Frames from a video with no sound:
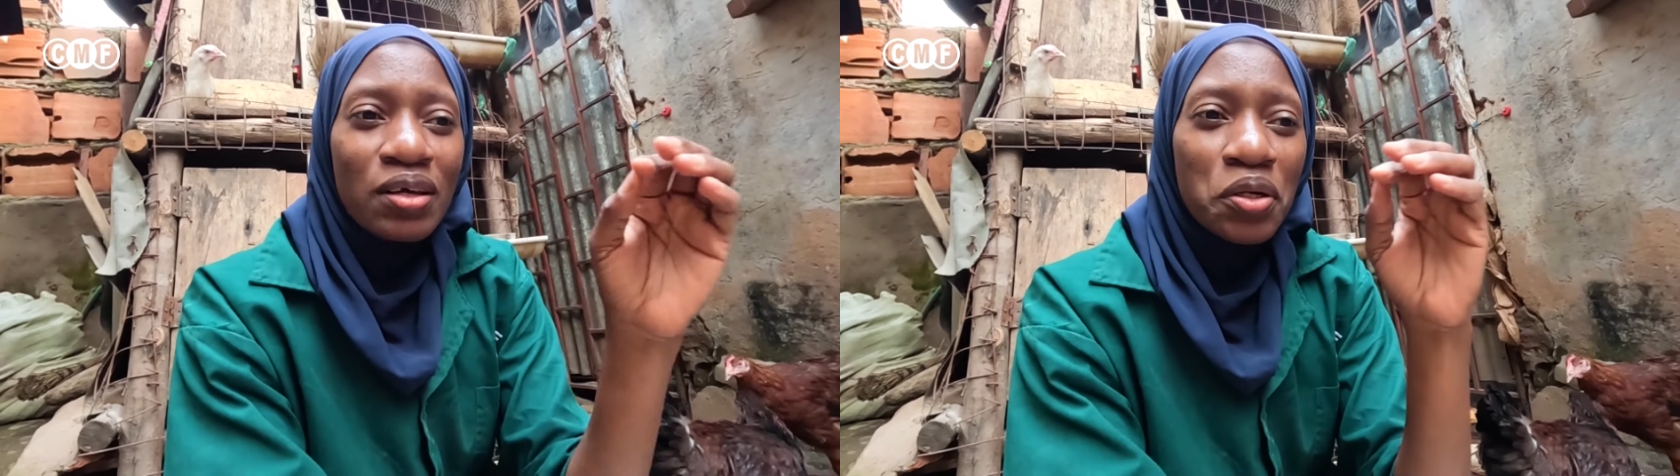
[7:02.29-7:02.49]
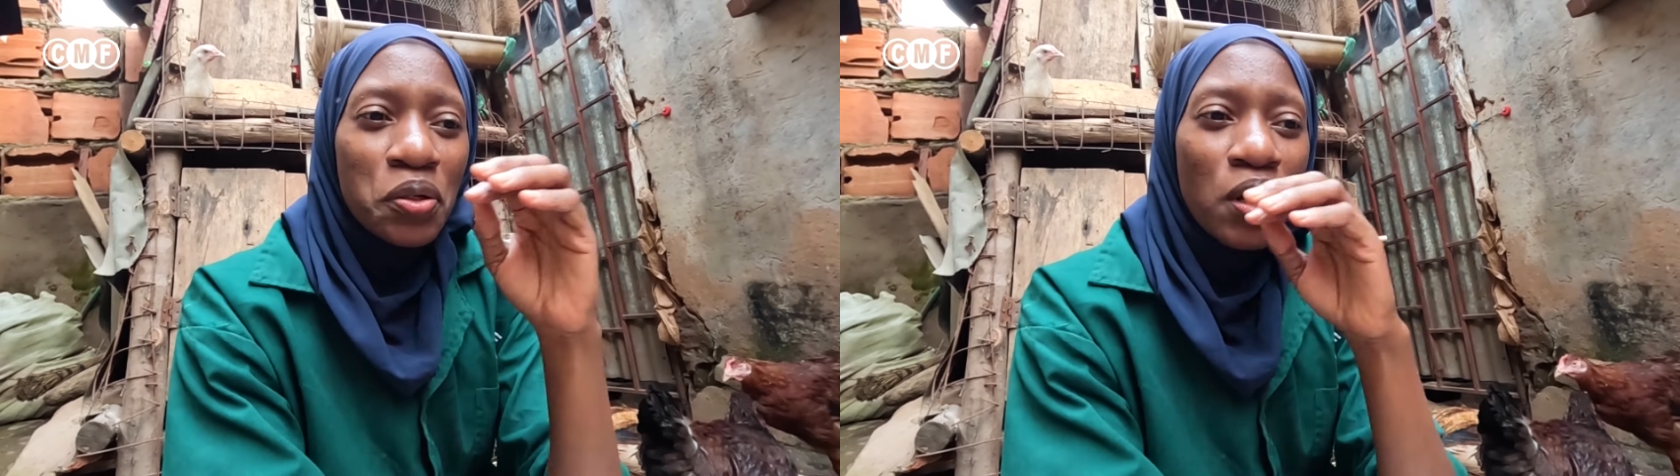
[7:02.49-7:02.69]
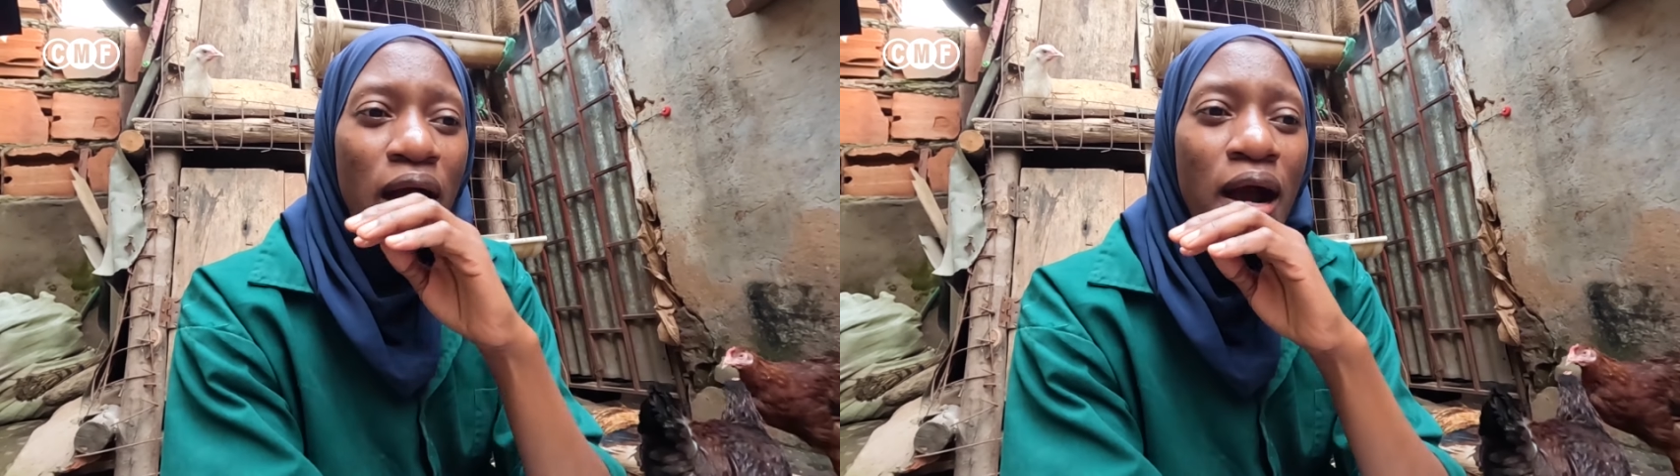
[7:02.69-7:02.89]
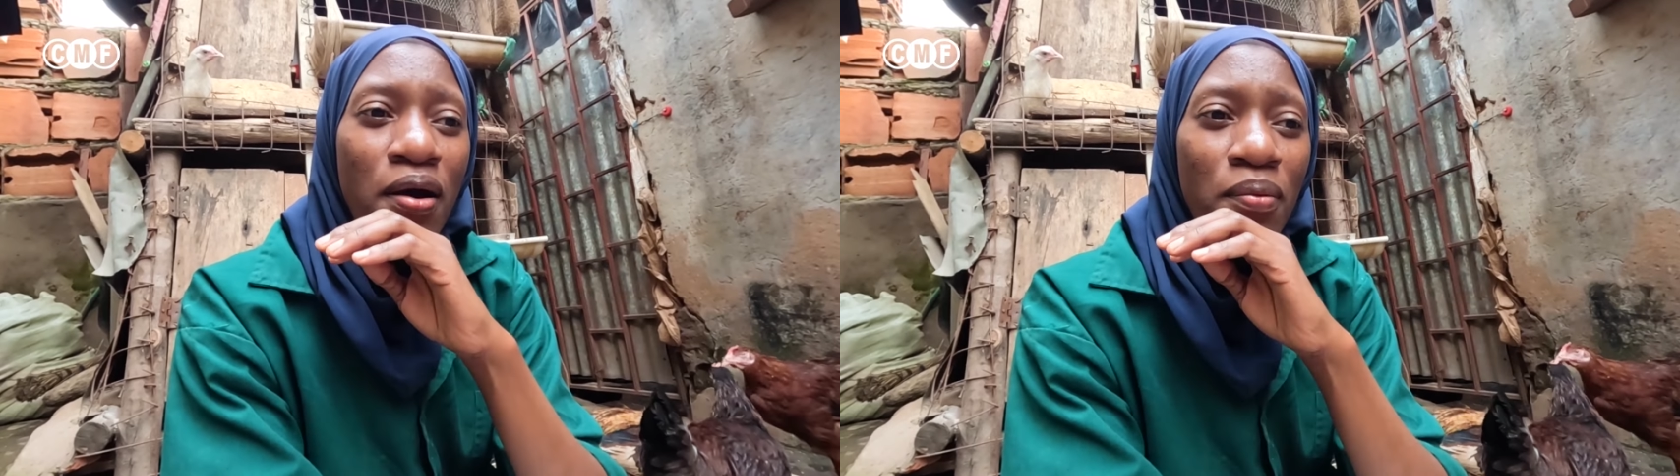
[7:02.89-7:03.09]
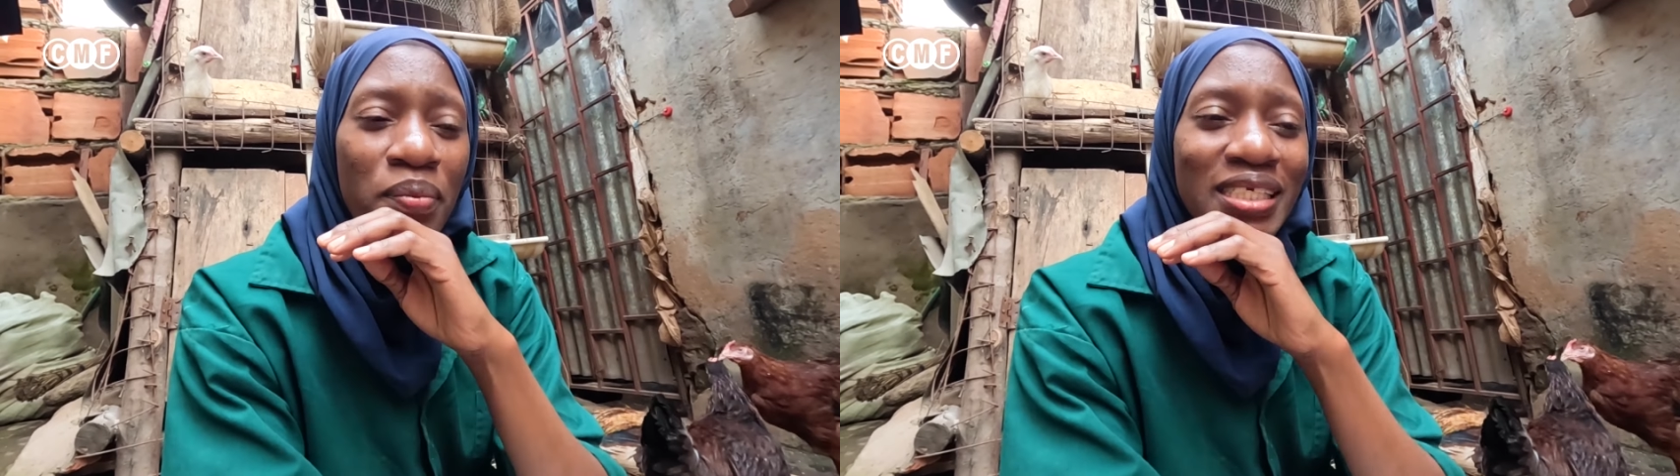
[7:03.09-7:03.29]
I don't know
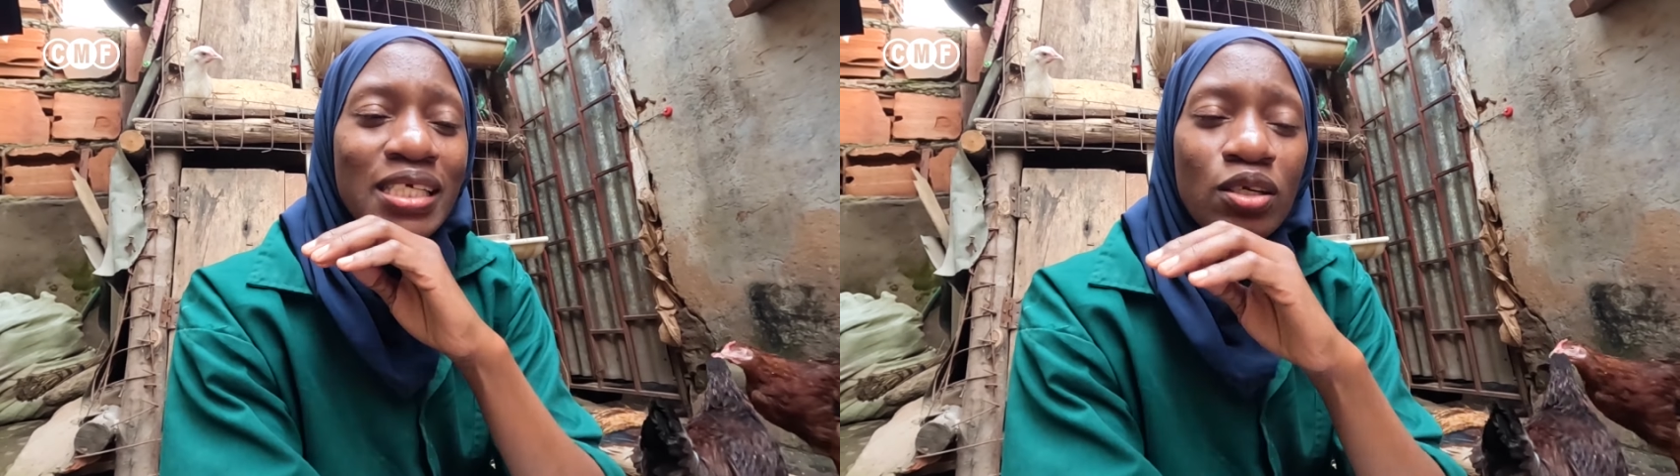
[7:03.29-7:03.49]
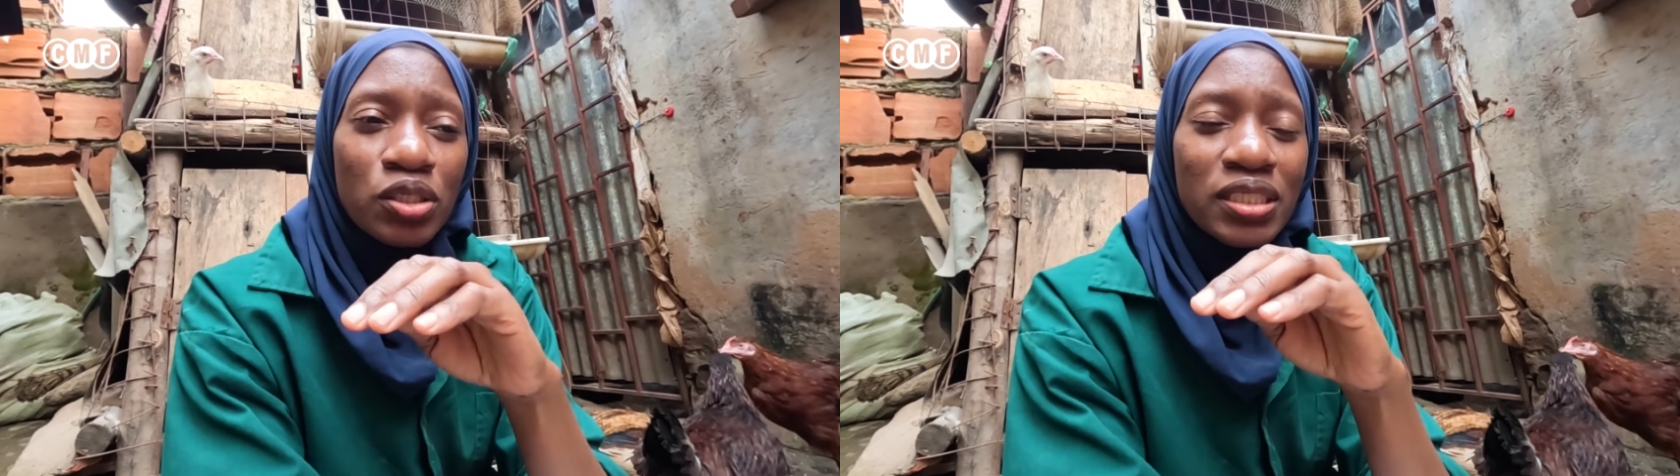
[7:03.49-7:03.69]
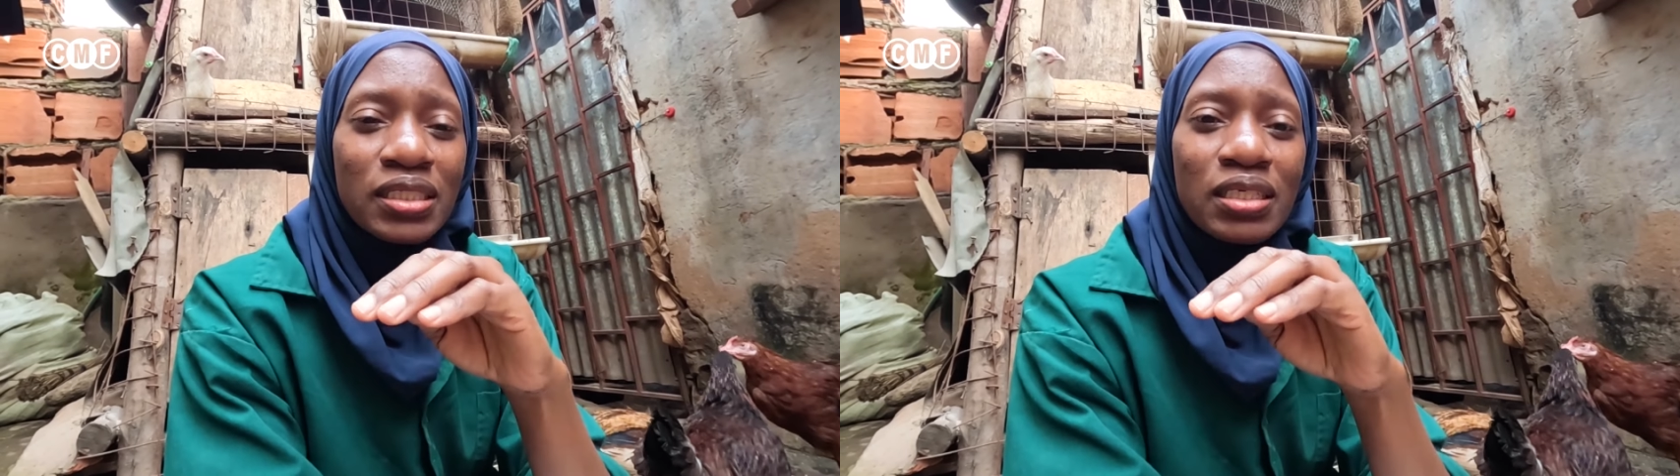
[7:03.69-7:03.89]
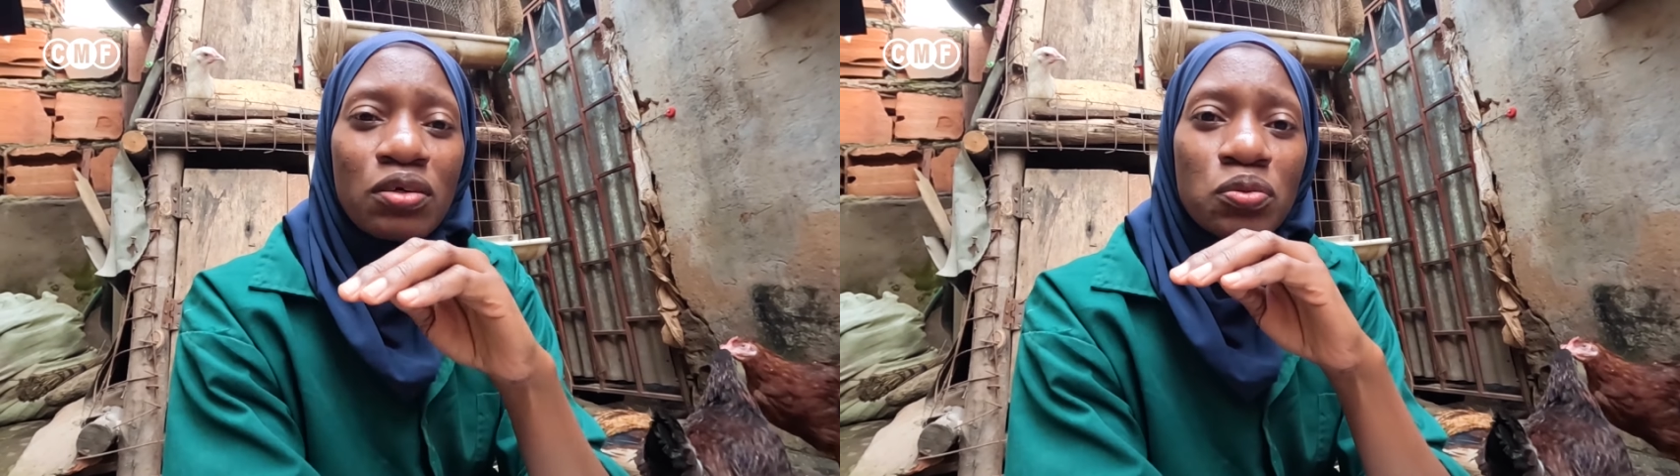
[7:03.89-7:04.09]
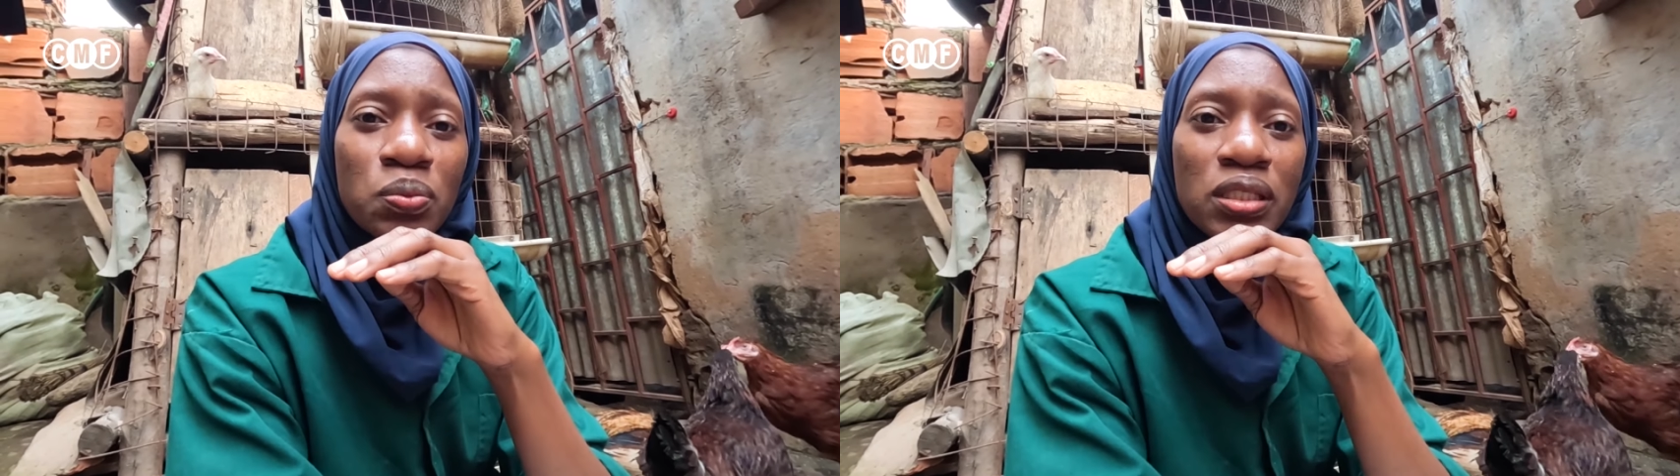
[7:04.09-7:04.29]
how many losses I
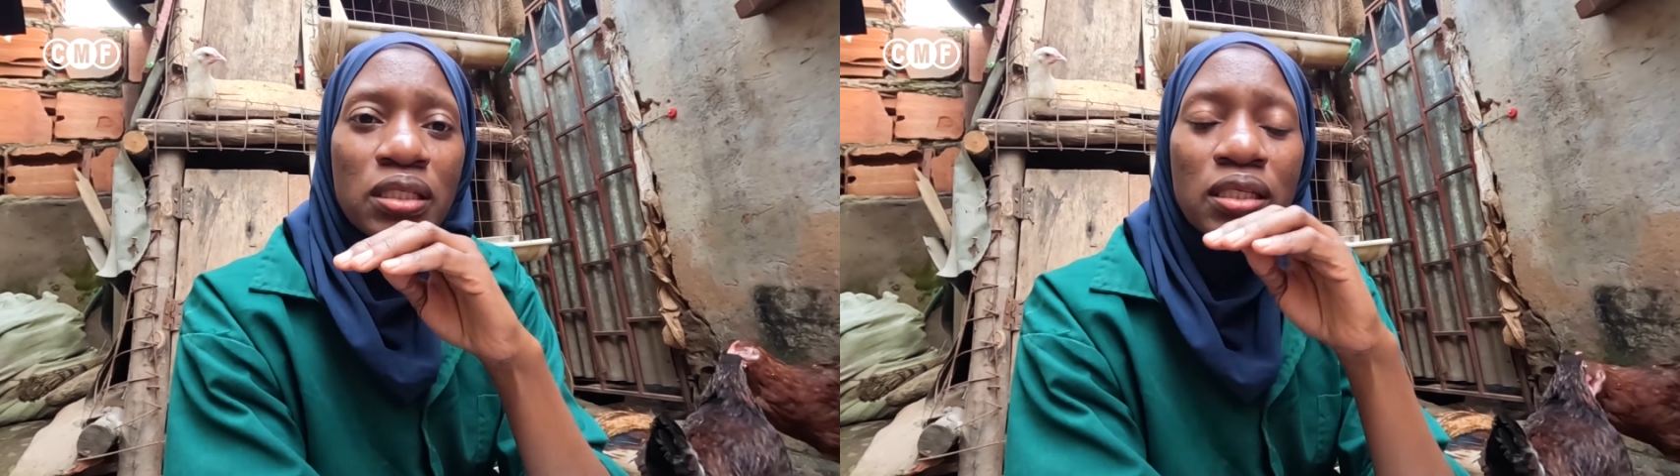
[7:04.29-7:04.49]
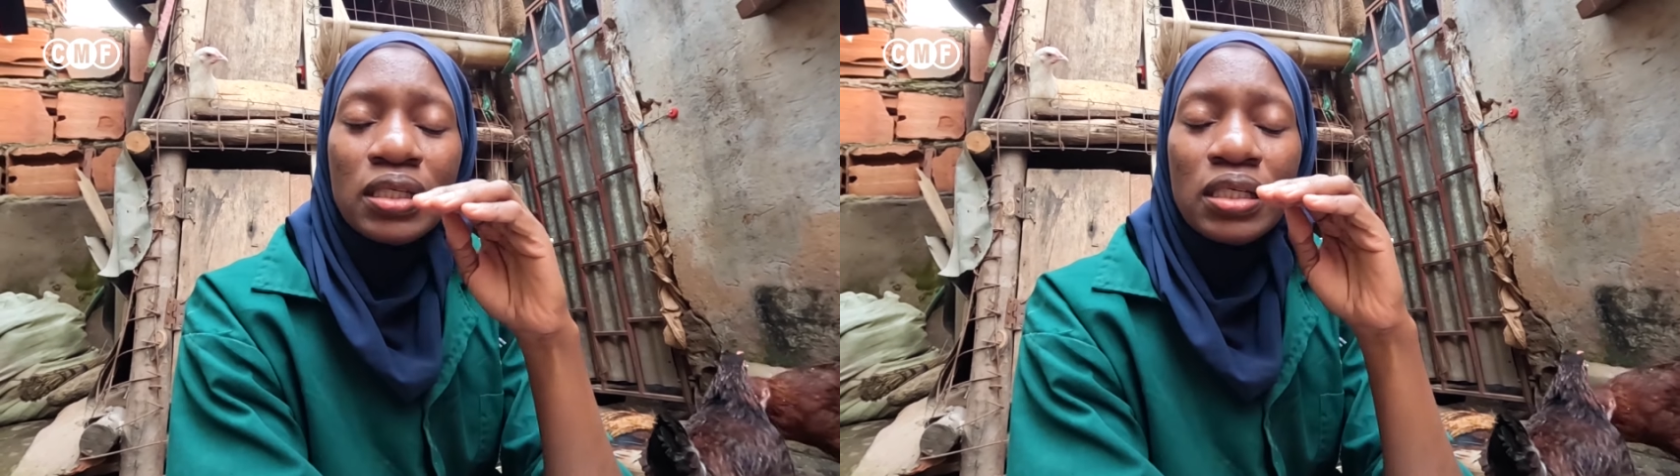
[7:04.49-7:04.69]
would be